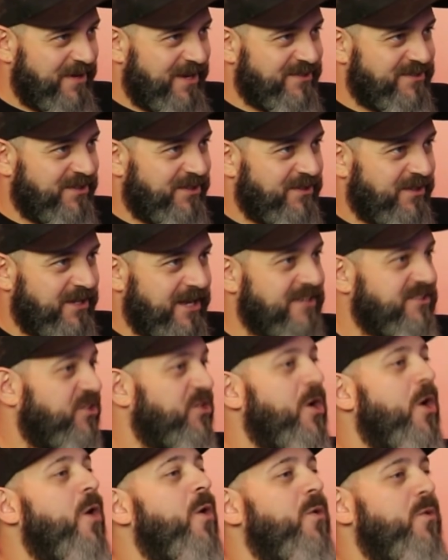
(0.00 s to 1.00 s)
basically. He has
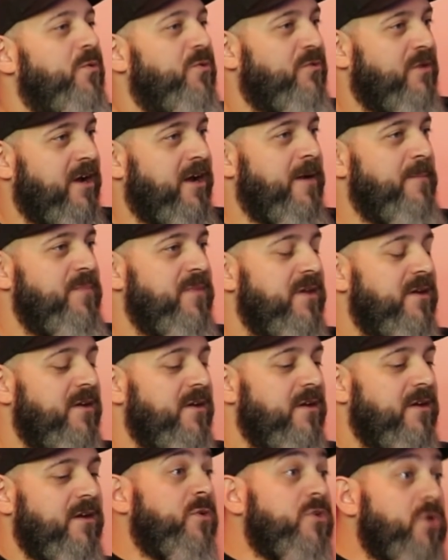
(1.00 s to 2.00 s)
a code, right?
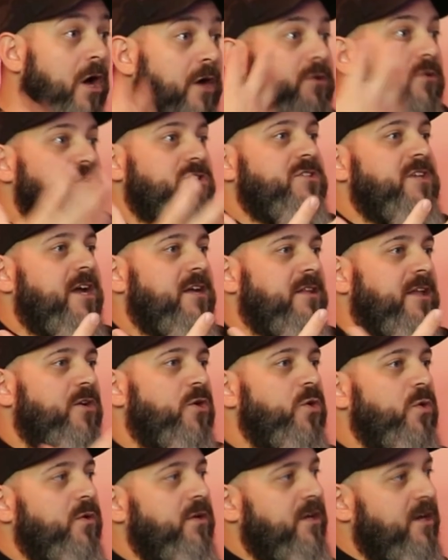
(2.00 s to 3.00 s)
So we understand
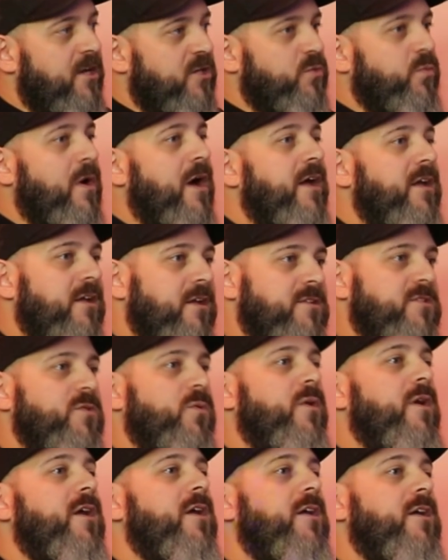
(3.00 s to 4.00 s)
who he is, why he
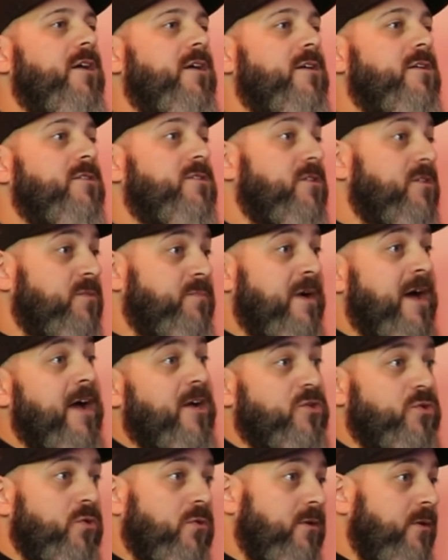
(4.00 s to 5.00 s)
is the way he is, his
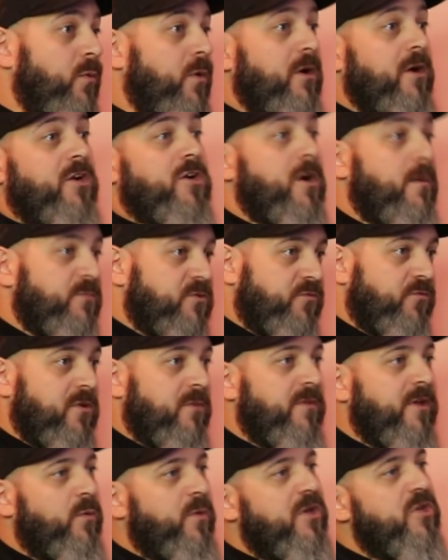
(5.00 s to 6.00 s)
backstory, where he comes
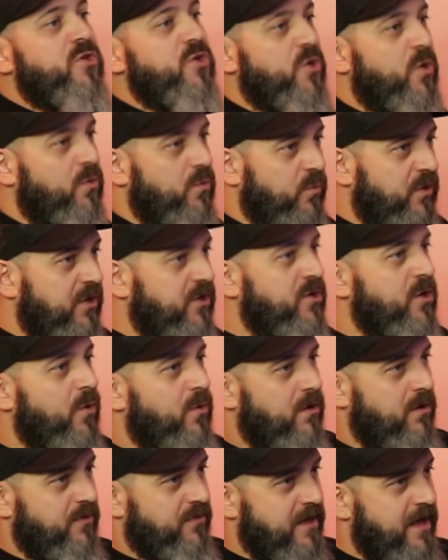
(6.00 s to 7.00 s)
from. We
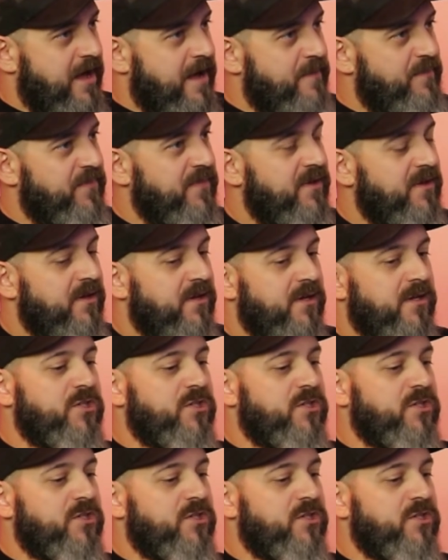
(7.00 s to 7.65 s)
know all that.